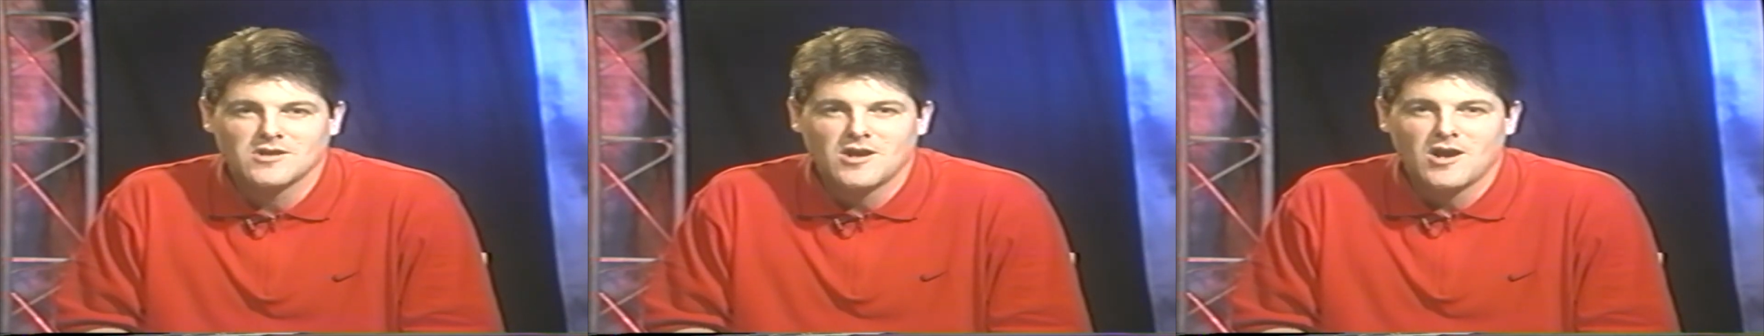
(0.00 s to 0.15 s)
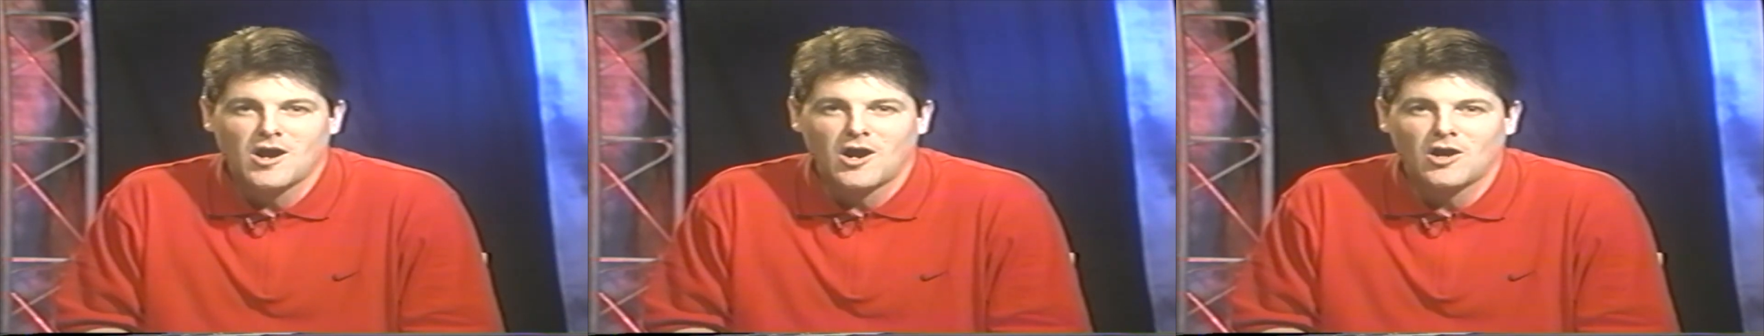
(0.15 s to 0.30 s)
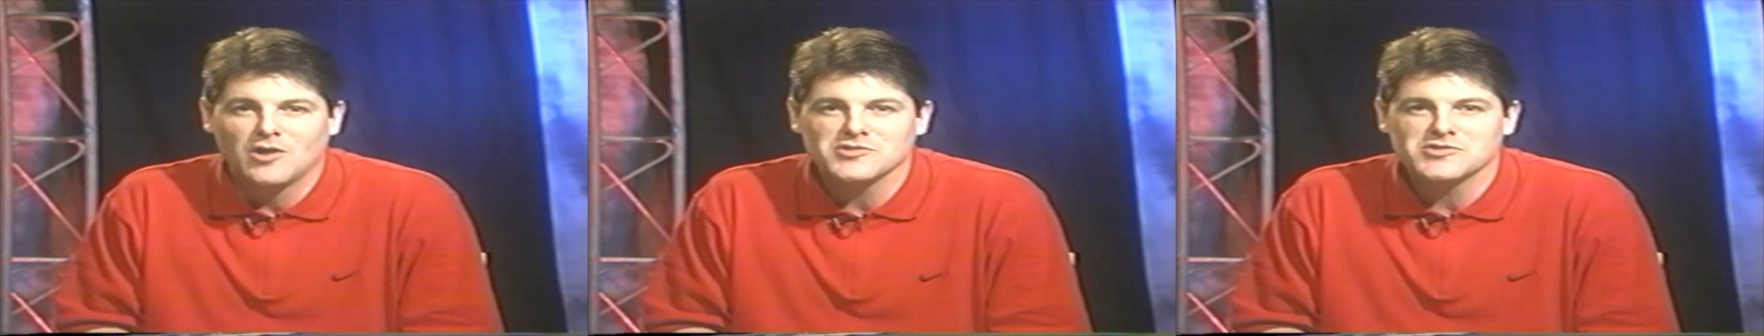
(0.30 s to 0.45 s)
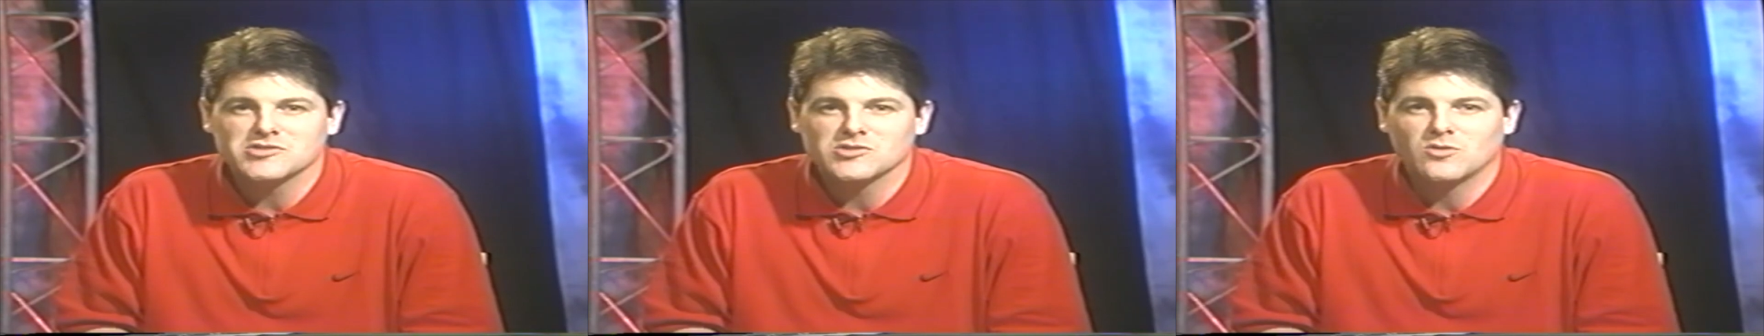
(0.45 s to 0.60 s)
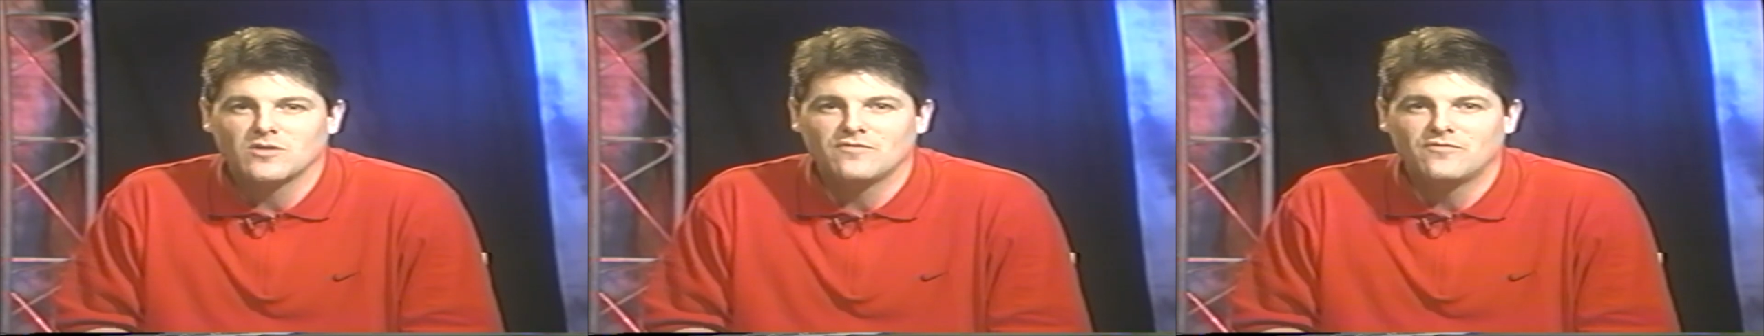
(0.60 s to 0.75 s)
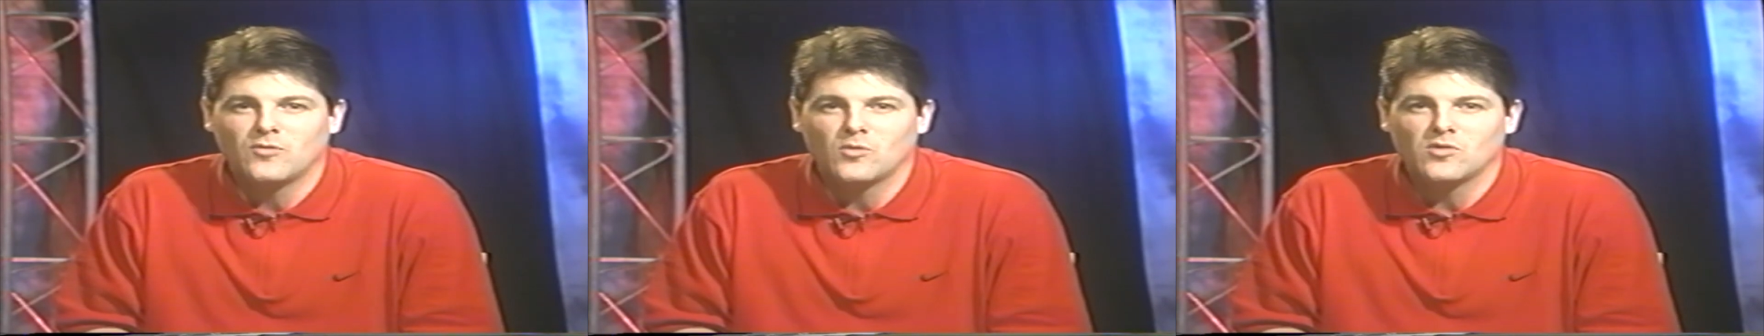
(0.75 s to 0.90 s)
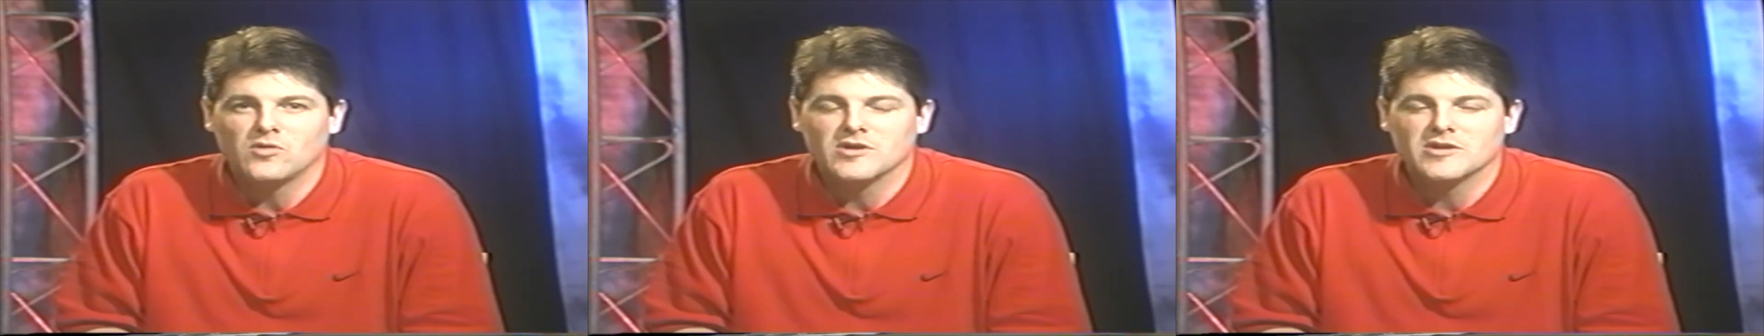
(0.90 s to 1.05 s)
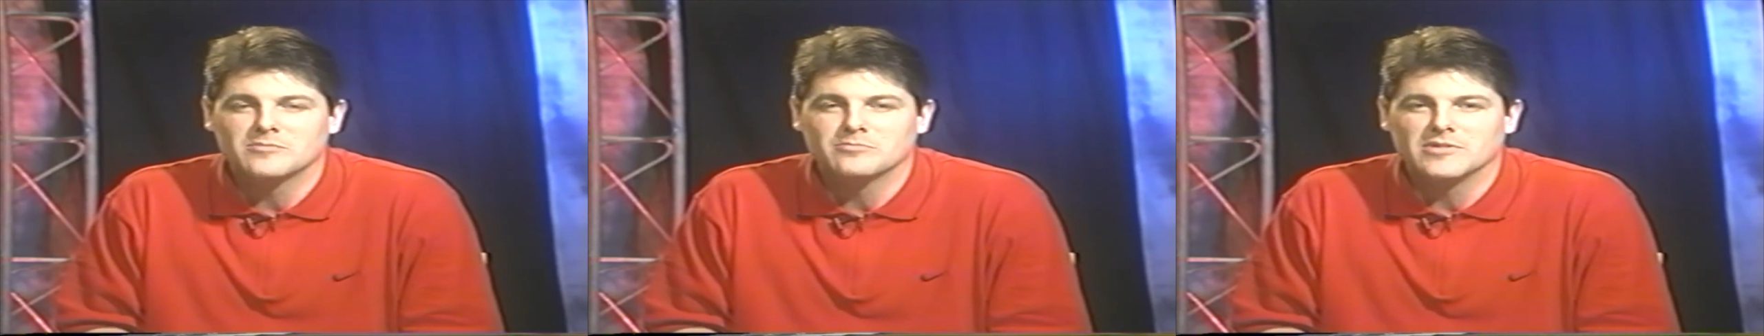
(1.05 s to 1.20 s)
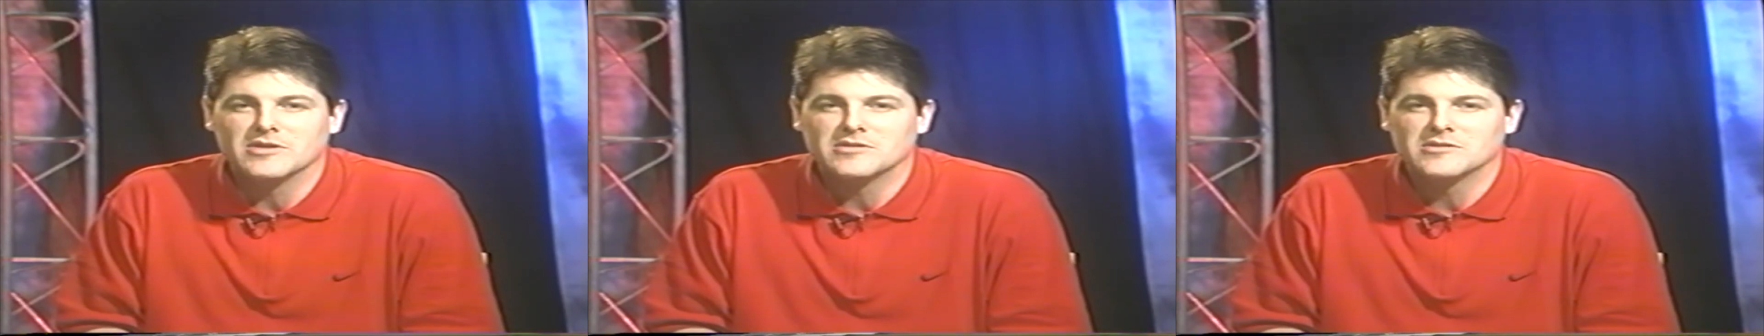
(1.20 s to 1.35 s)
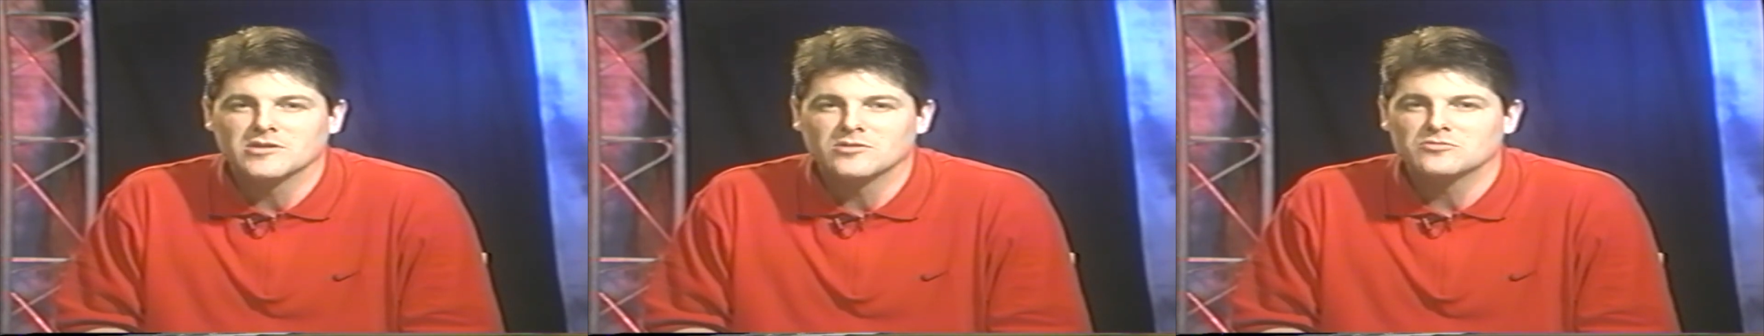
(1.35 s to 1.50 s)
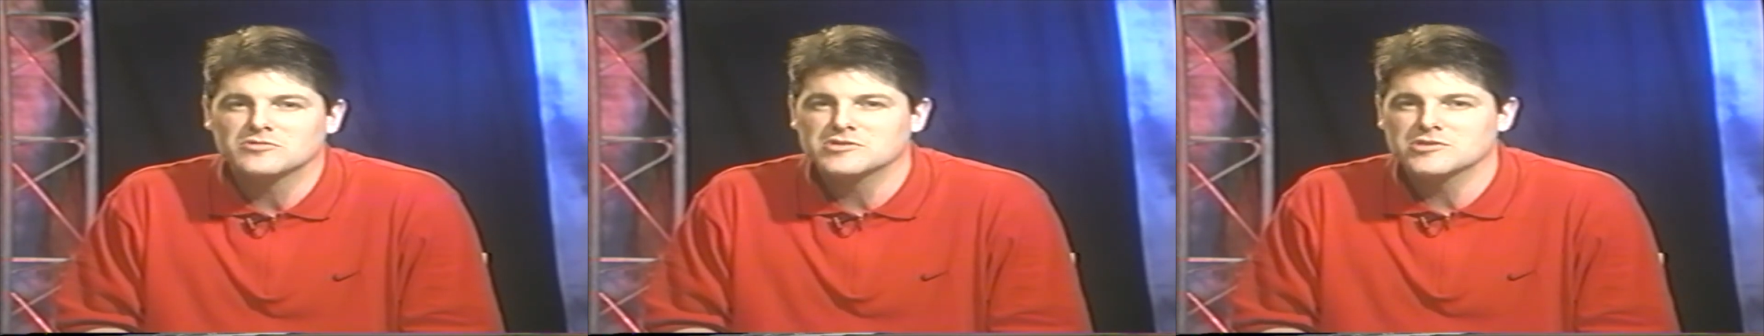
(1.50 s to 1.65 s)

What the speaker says: Also avoid but don't